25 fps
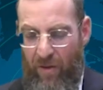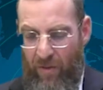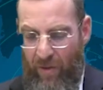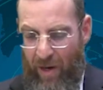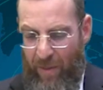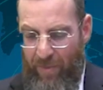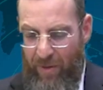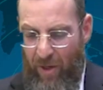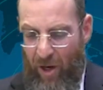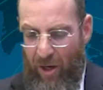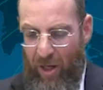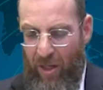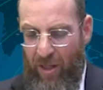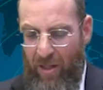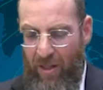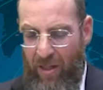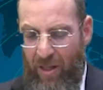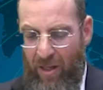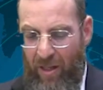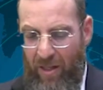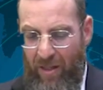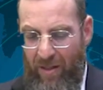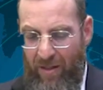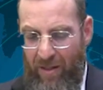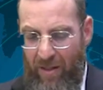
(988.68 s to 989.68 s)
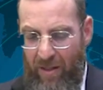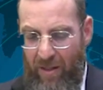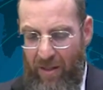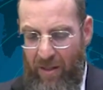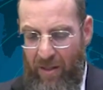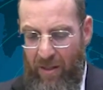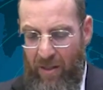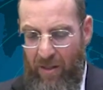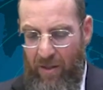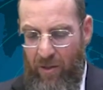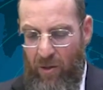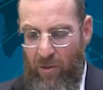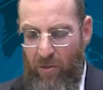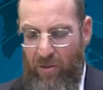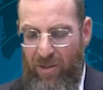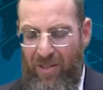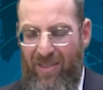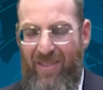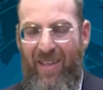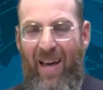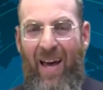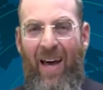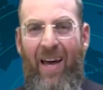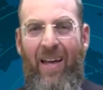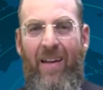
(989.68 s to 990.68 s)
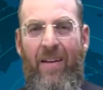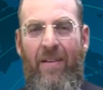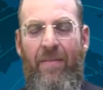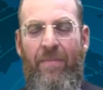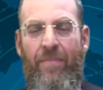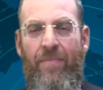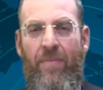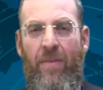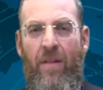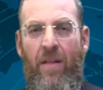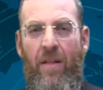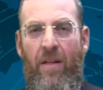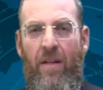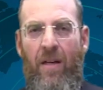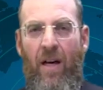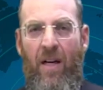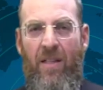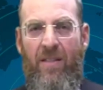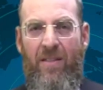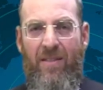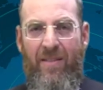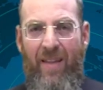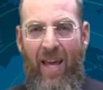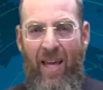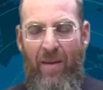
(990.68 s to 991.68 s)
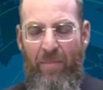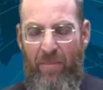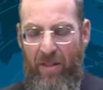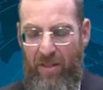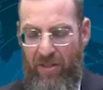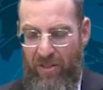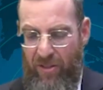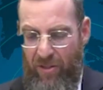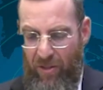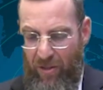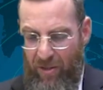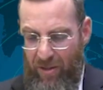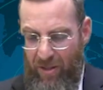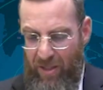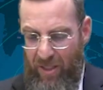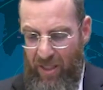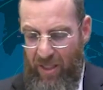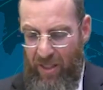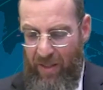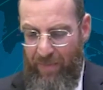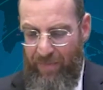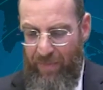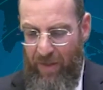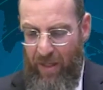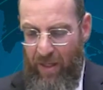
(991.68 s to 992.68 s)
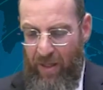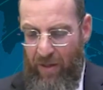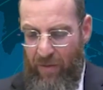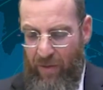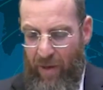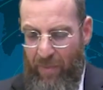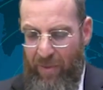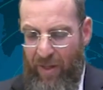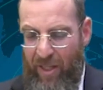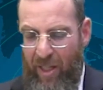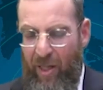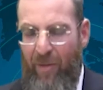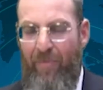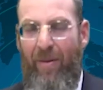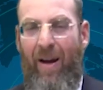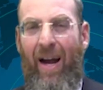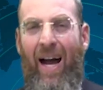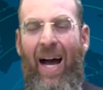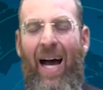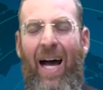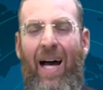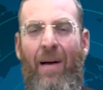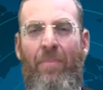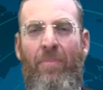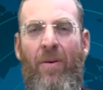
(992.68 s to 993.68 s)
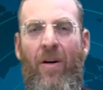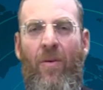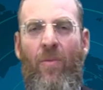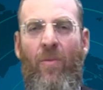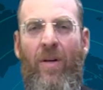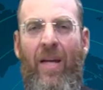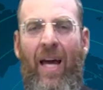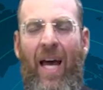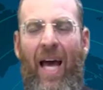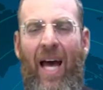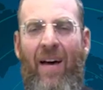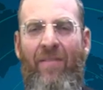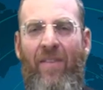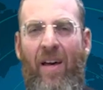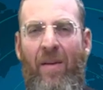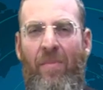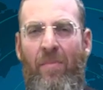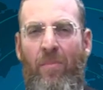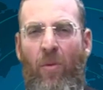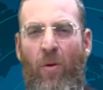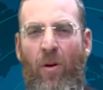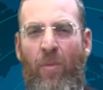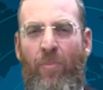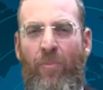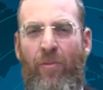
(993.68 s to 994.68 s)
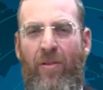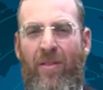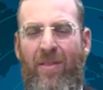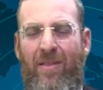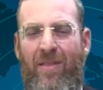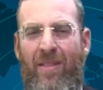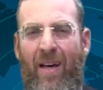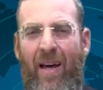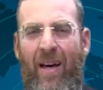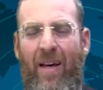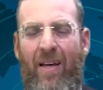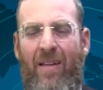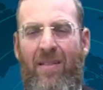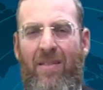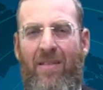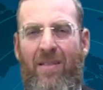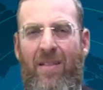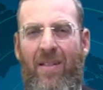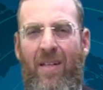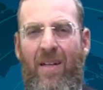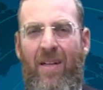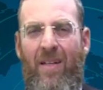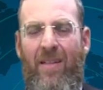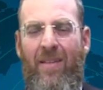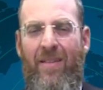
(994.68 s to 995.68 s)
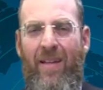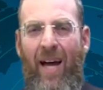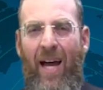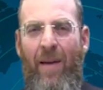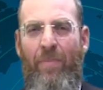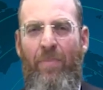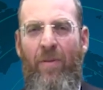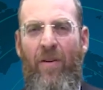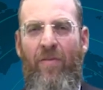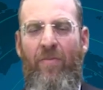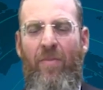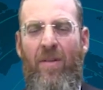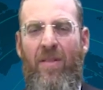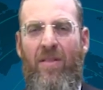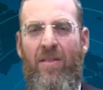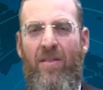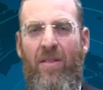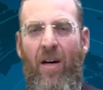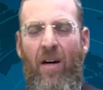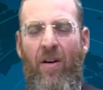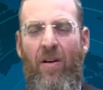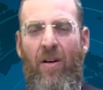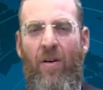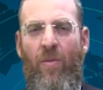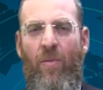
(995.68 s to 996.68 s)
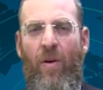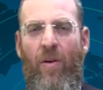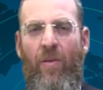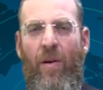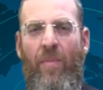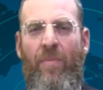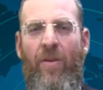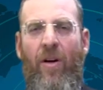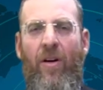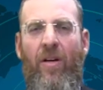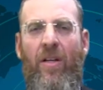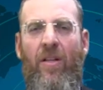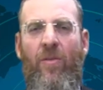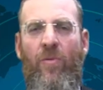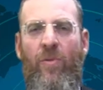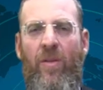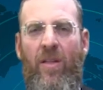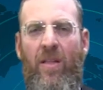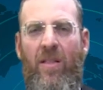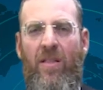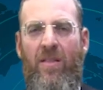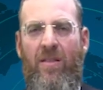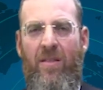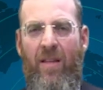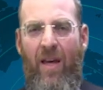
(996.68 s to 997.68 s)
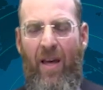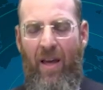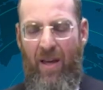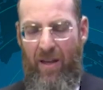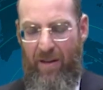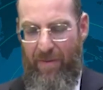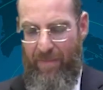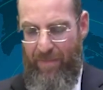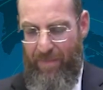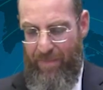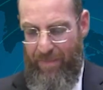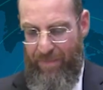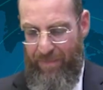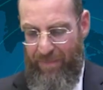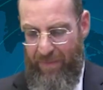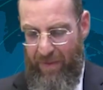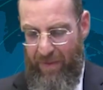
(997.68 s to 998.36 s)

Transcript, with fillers: Rabbi Yochanan, who said a statement, certainly Rabbi Chia bar Abba would have a more precise type of Masara what Rabbi Yochanan really said.